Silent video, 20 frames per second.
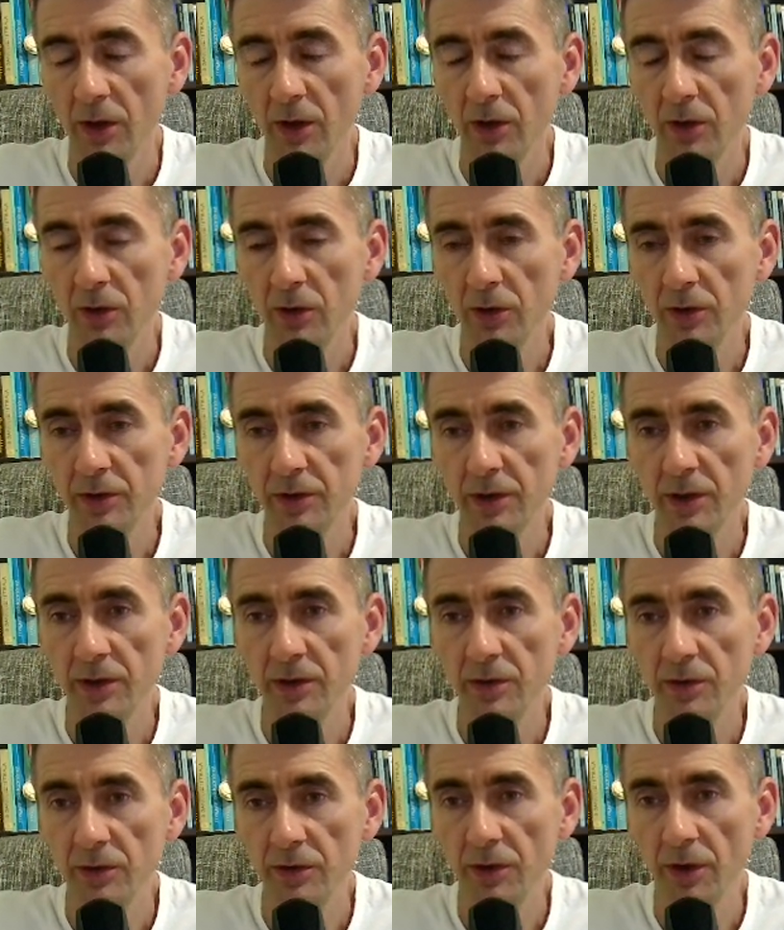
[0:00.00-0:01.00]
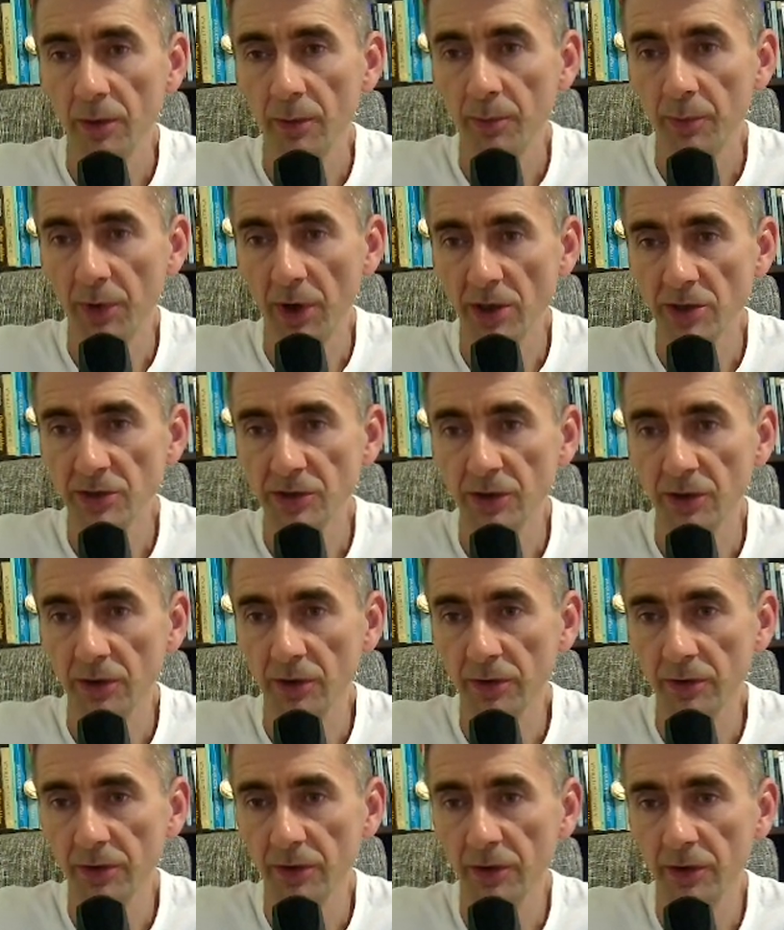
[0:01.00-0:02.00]
continue the pressure
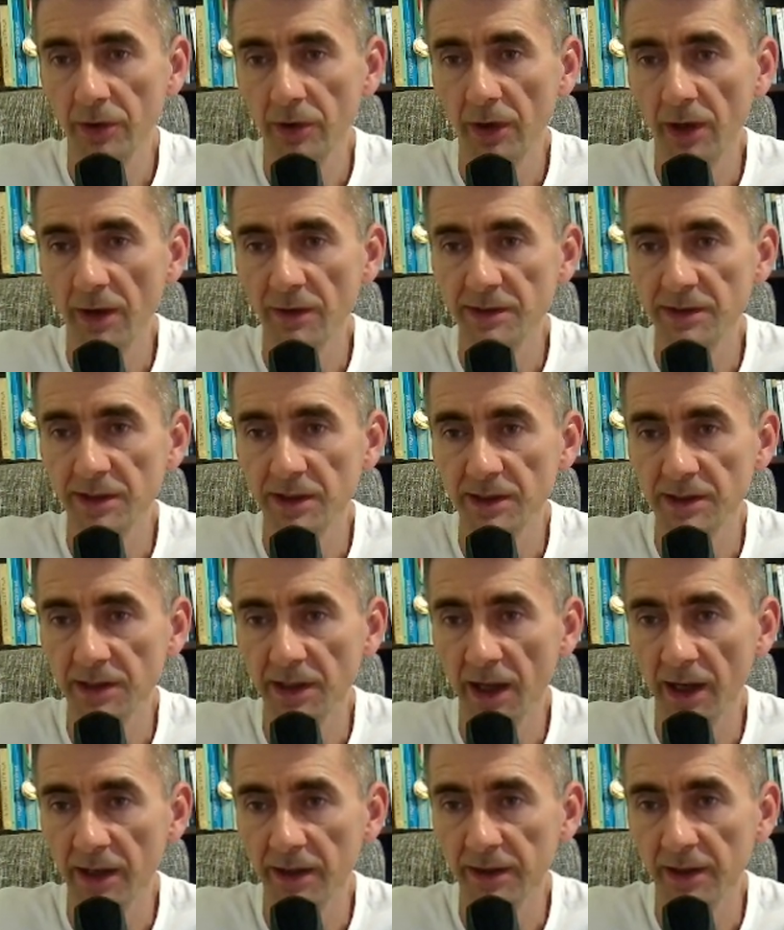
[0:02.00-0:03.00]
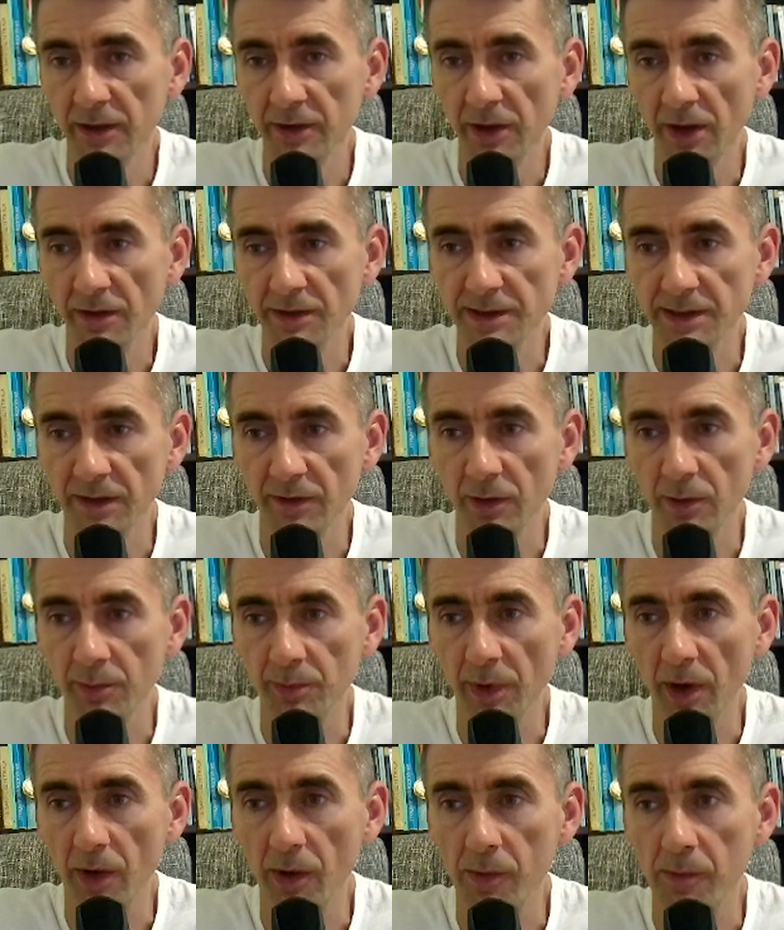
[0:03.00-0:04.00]
on the f6 knight and f7
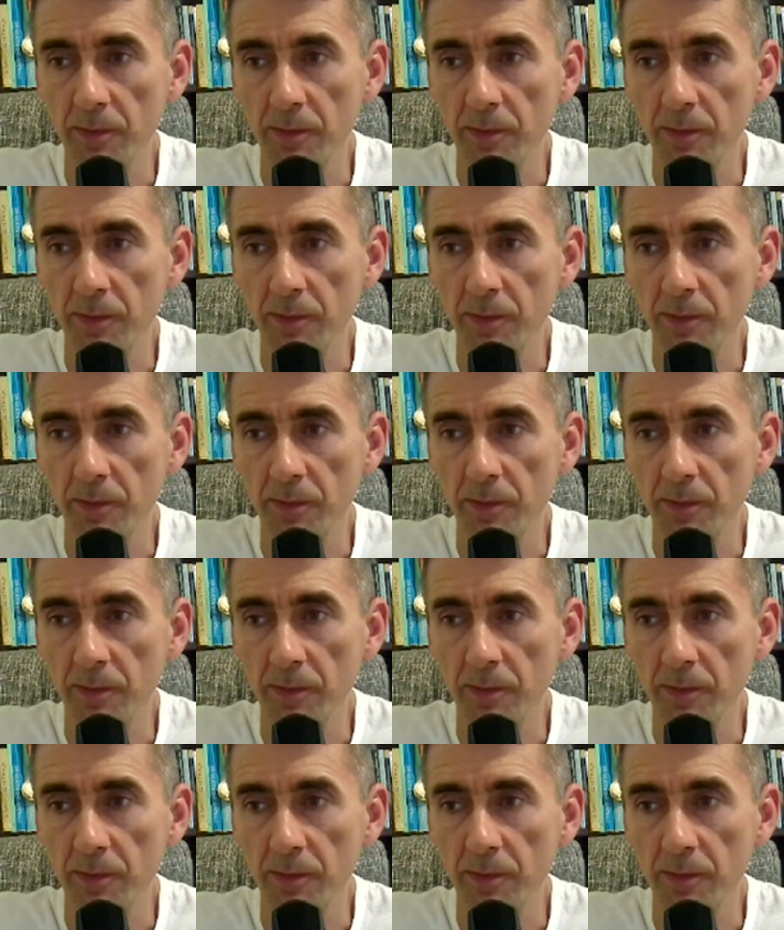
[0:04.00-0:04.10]
pawn.